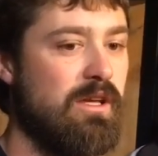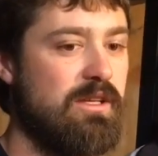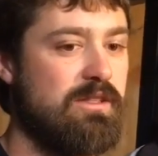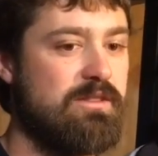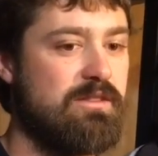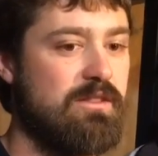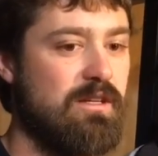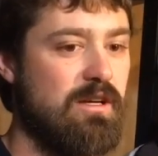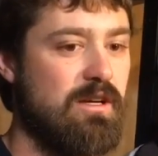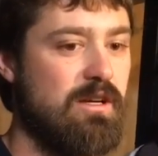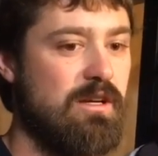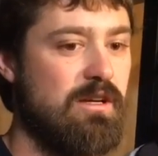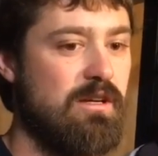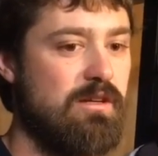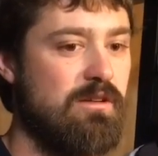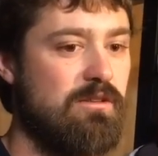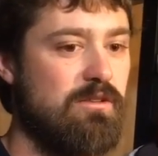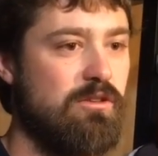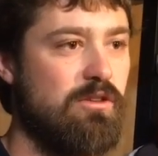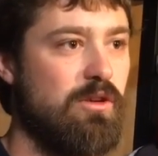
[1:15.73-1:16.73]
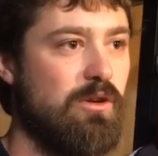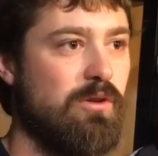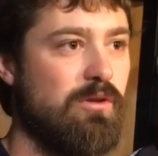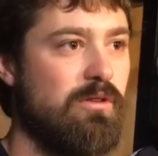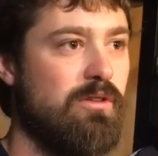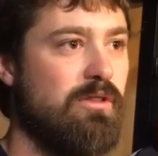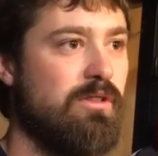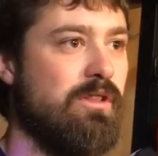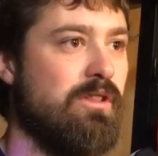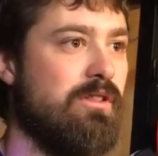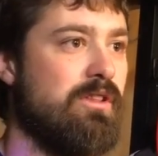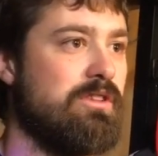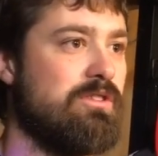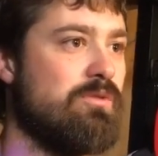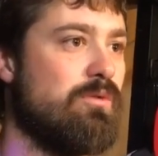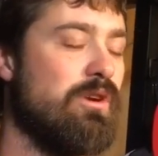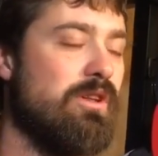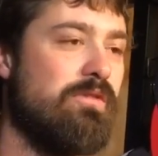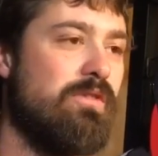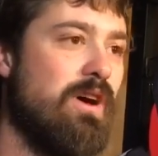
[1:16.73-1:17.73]
it's uh, you know these
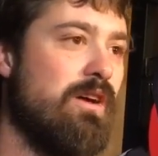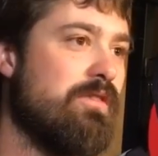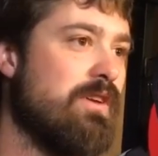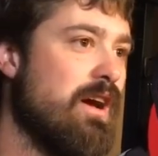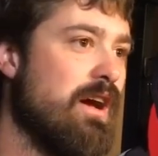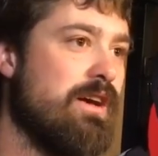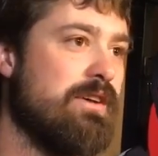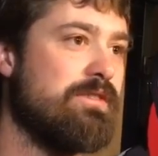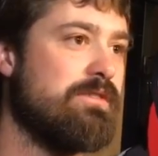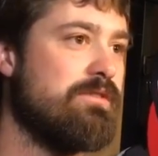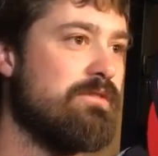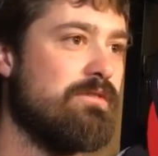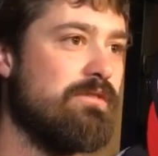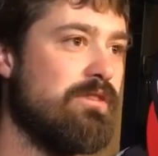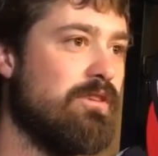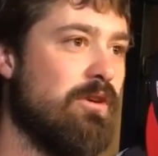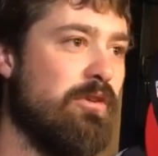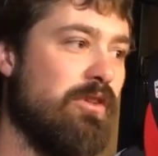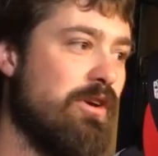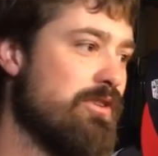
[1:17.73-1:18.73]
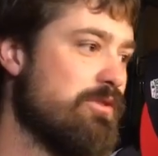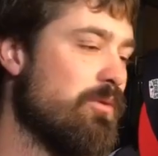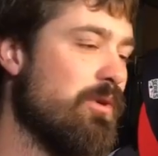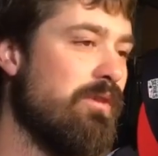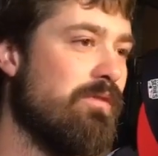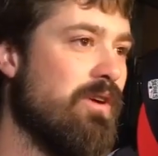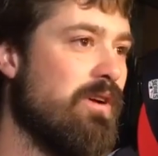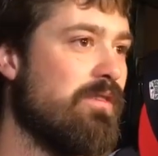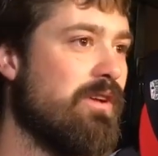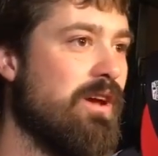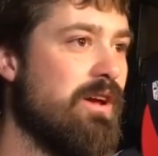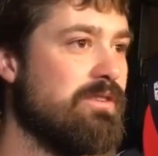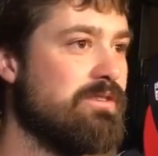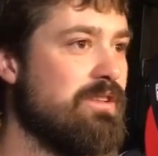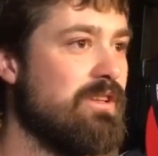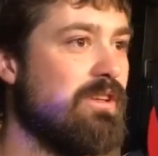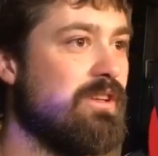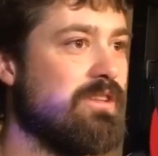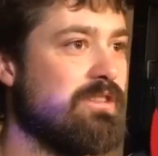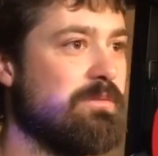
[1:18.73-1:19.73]
25 guys, you know, and their 25 guys
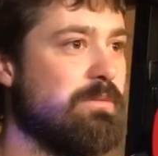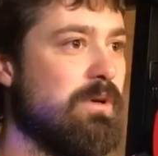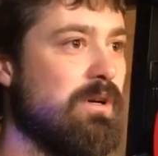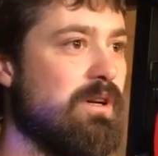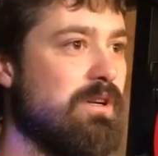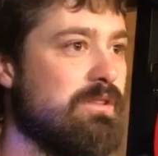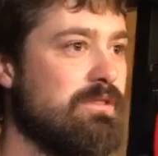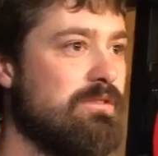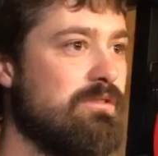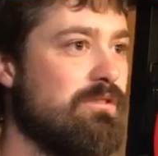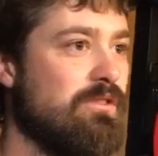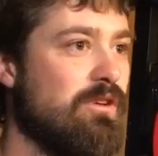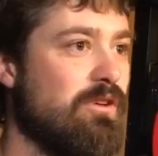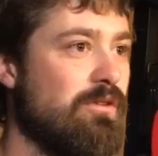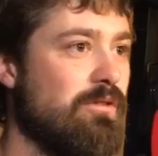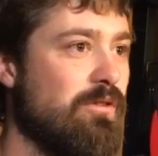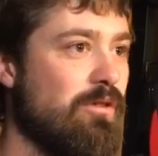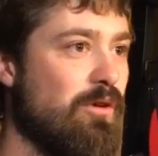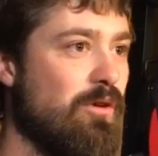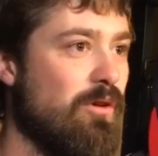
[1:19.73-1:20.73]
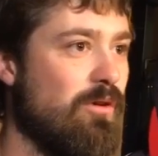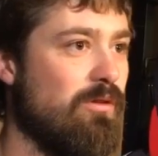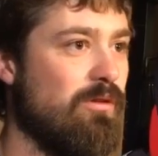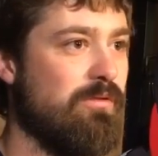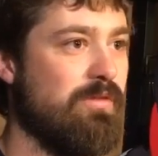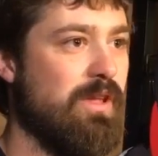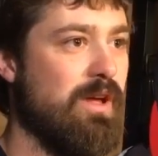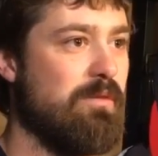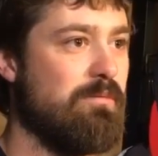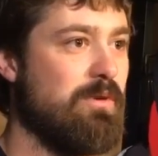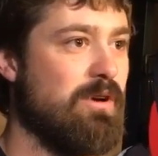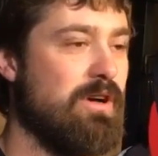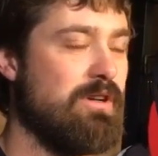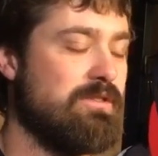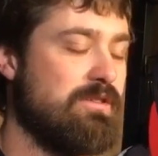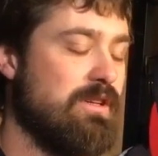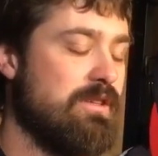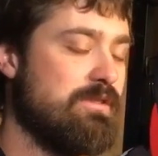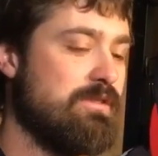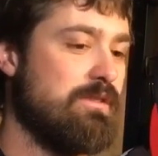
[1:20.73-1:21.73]
didn't experience you know the whole of that
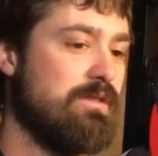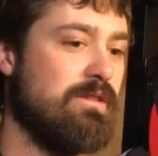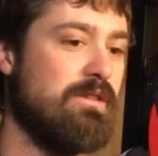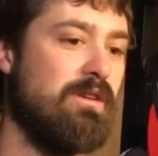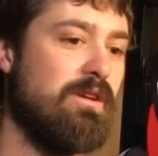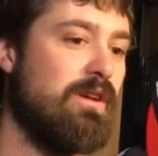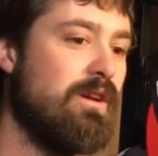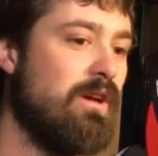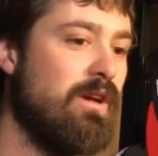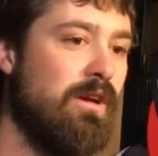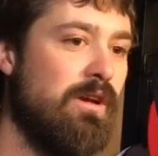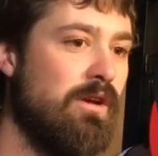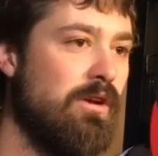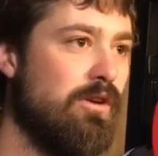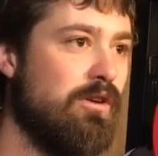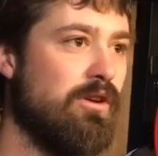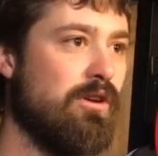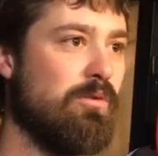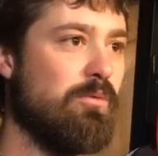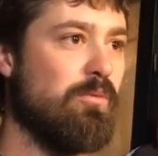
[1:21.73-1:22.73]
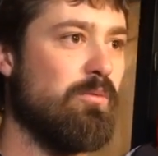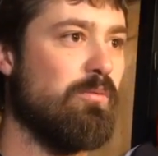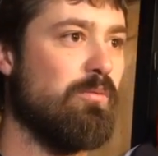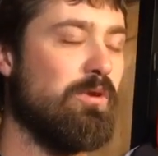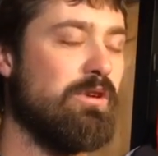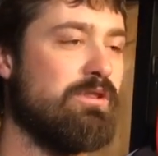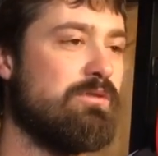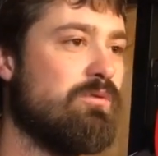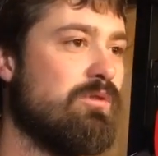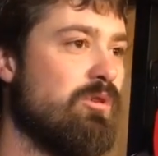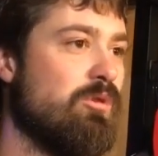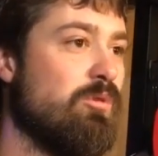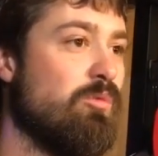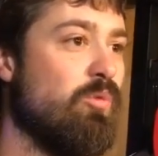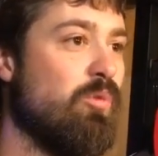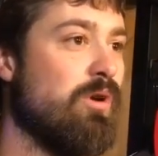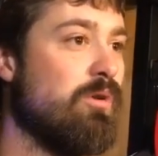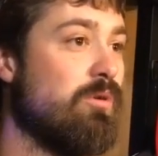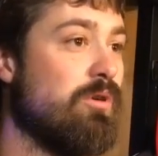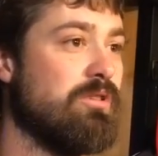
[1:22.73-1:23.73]
process, and you know, we just want
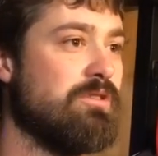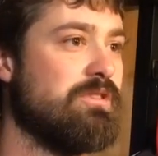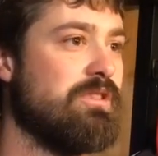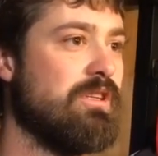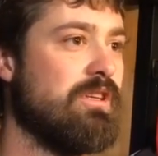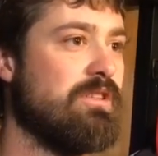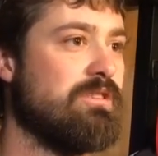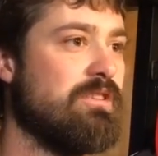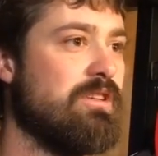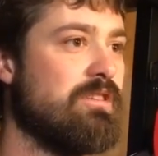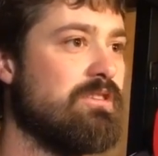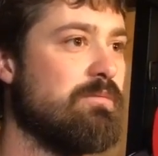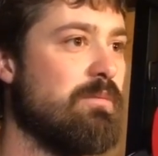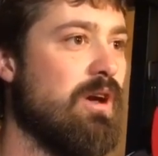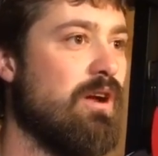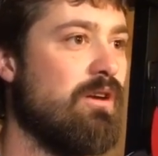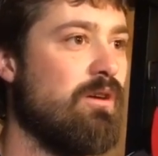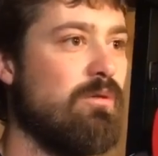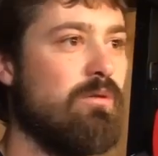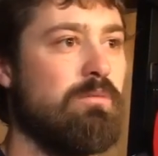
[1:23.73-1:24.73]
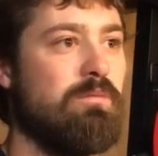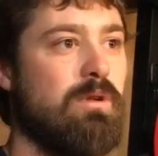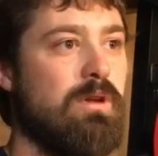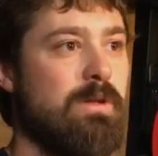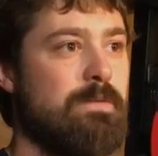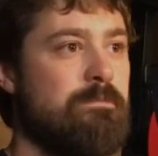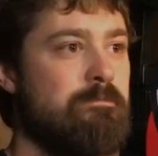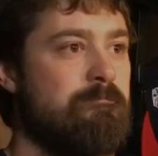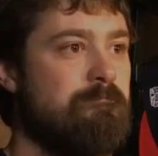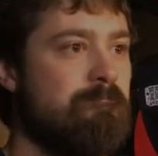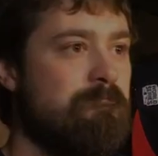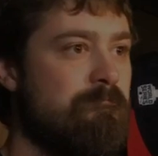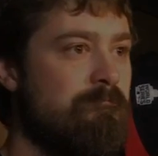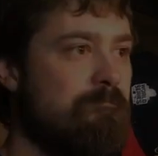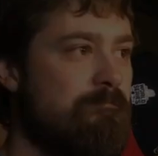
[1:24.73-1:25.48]
to win a World Series. It doesn't matter who we're playing. And